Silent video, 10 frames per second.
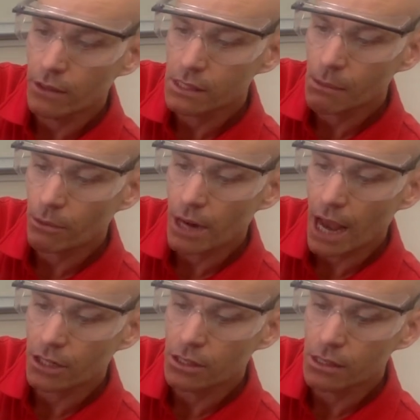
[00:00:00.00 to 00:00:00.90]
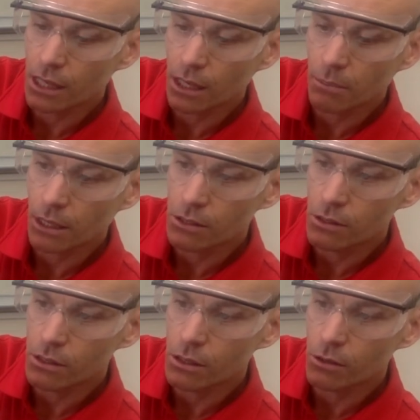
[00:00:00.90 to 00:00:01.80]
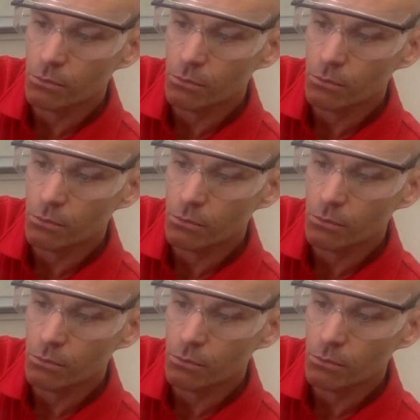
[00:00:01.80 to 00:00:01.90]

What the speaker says: This time a reaction's taking place. You can see those